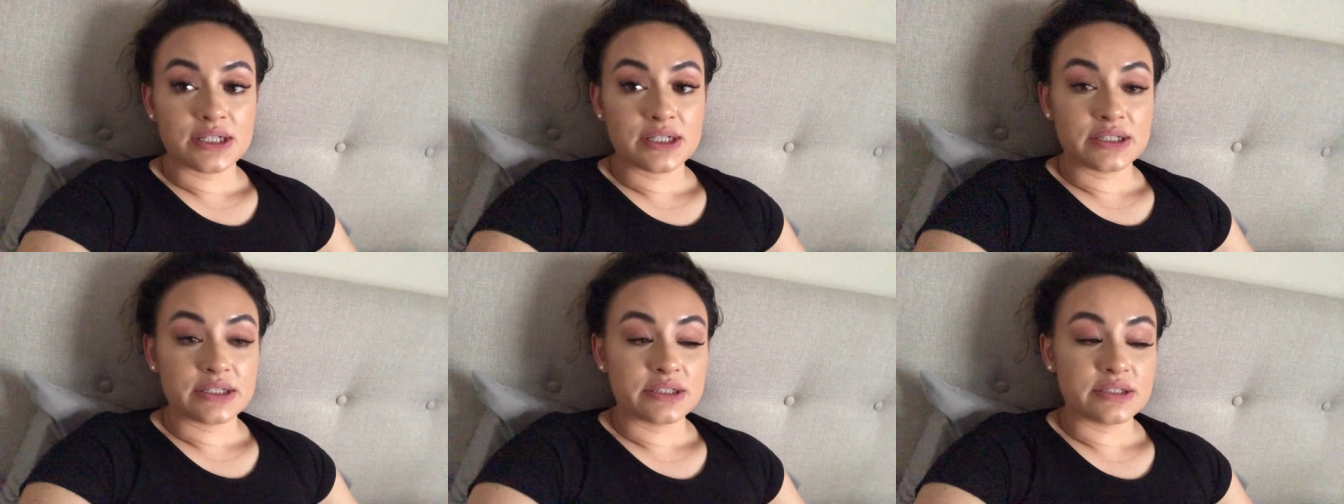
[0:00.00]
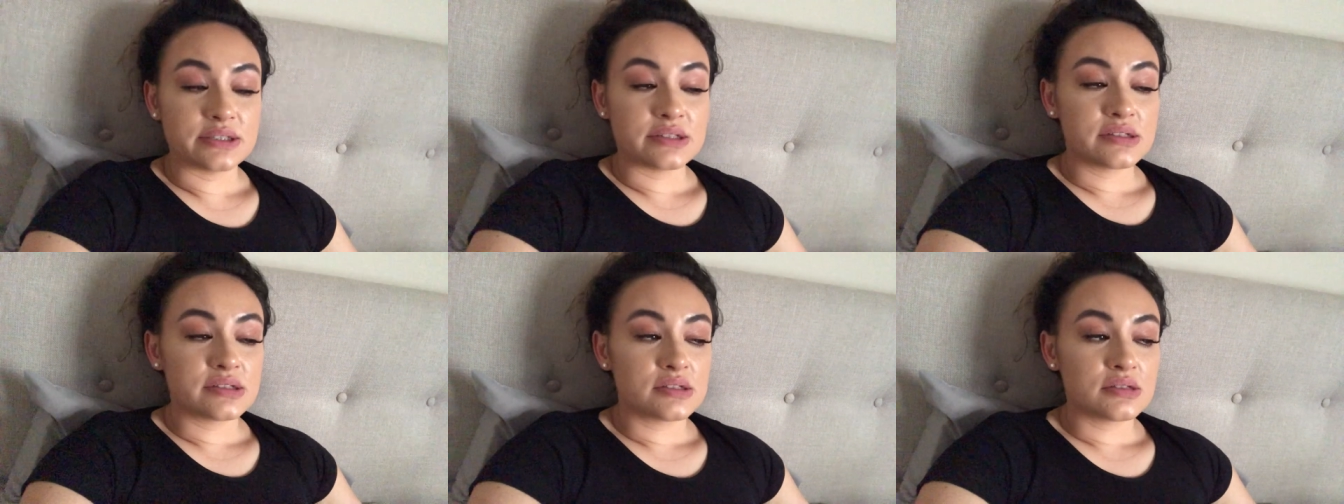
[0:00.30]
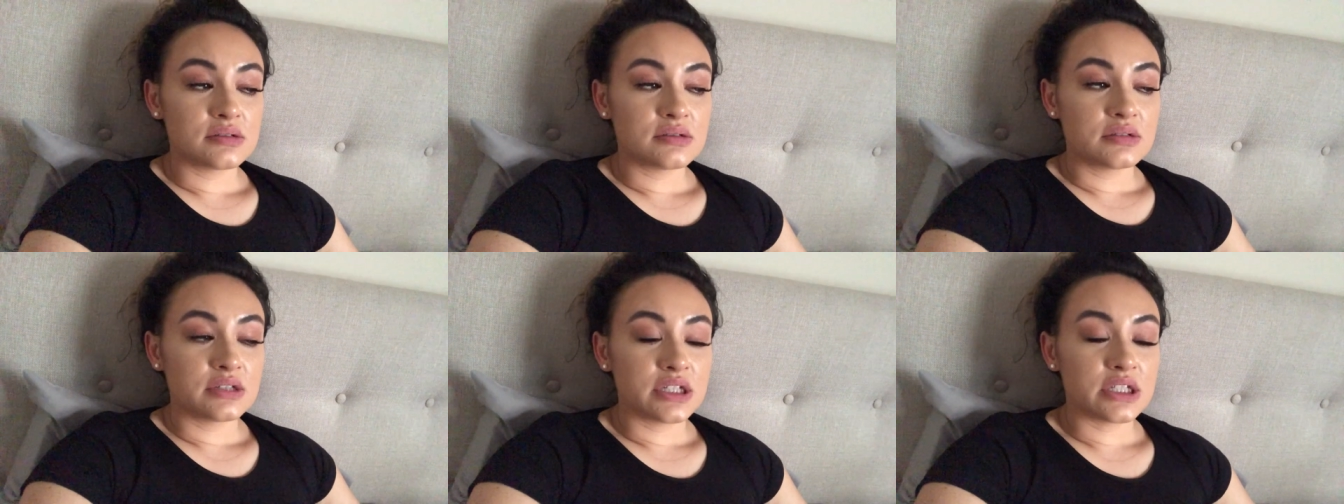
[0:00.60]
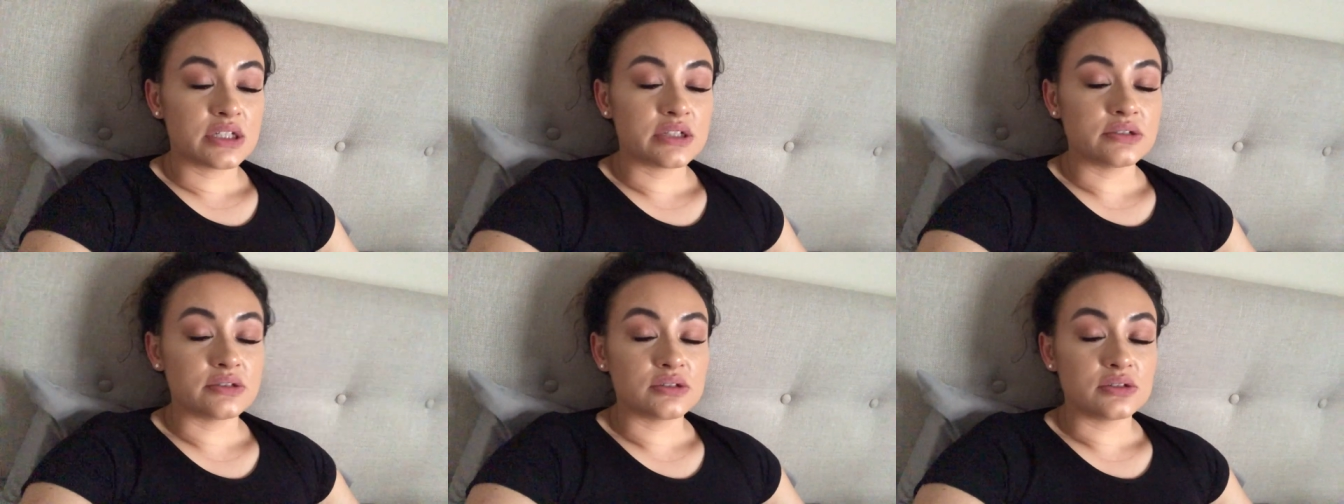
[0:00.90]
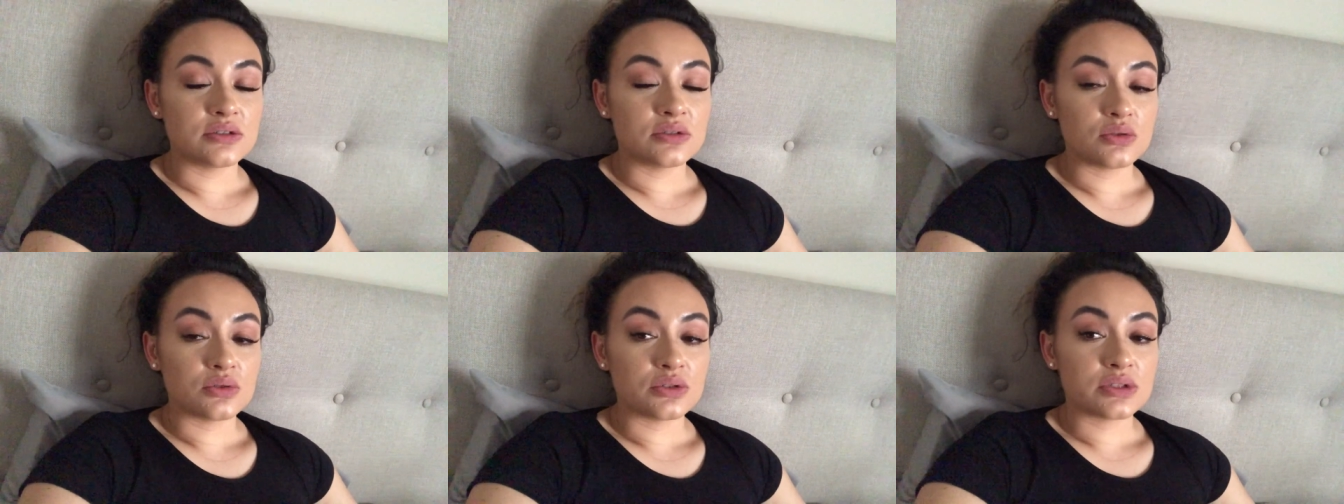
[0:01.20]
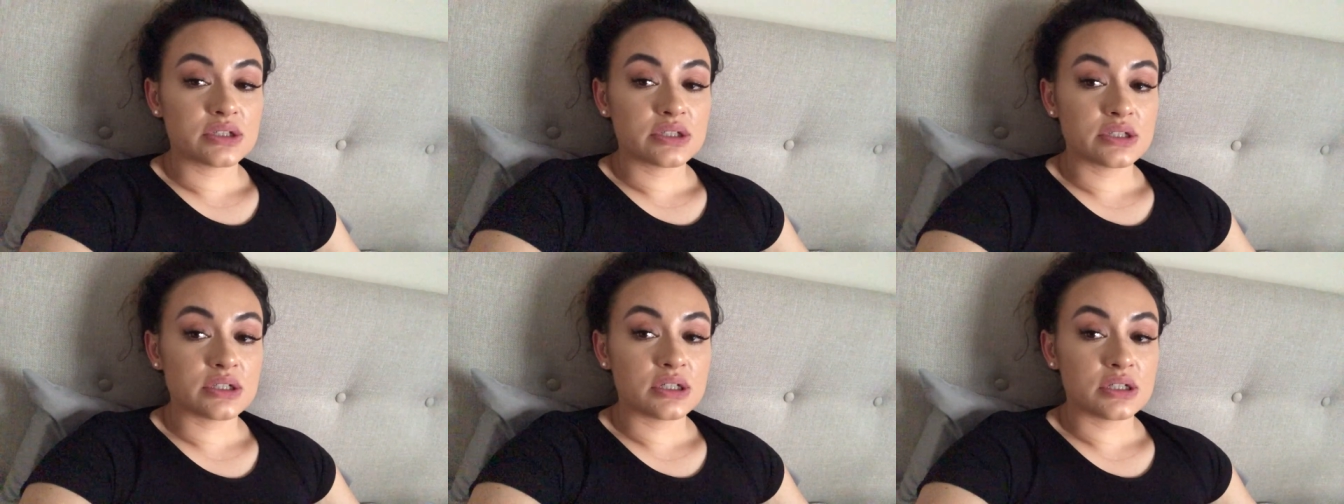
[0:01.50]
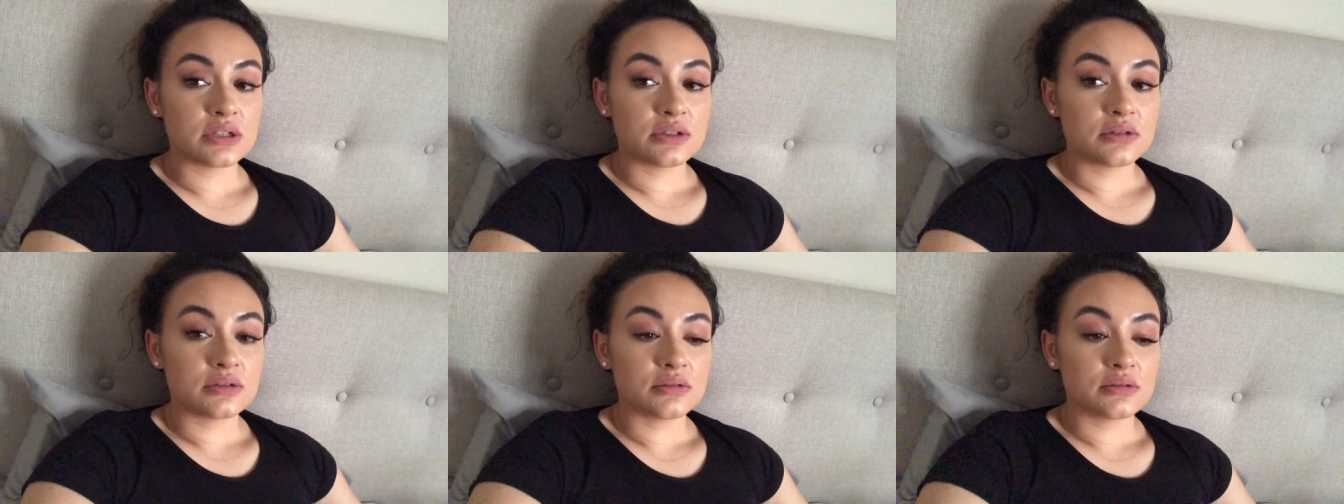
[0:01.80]
is
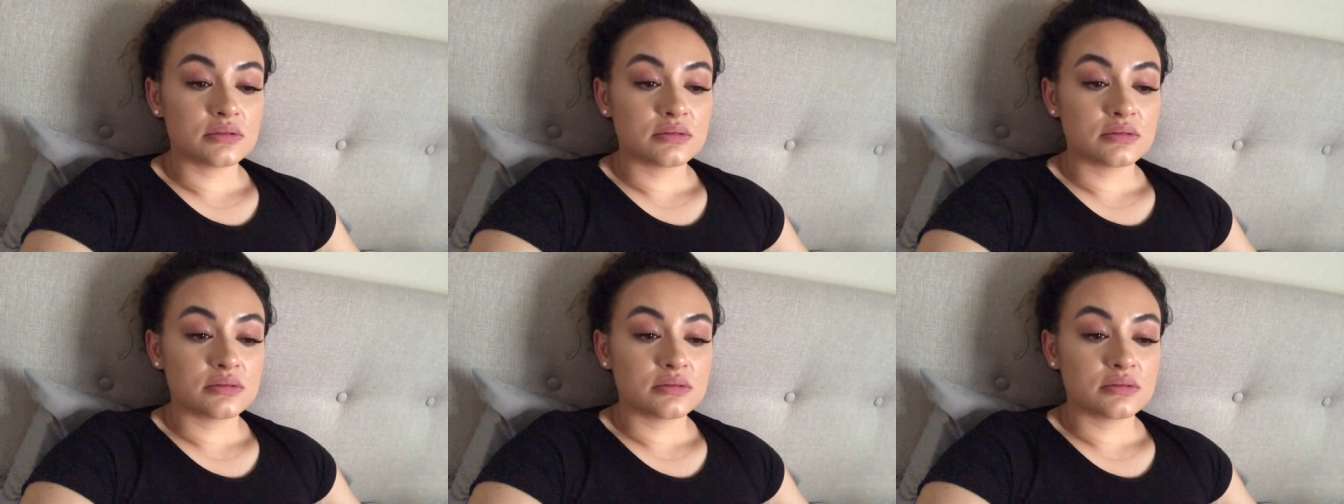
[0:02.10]
exhausting.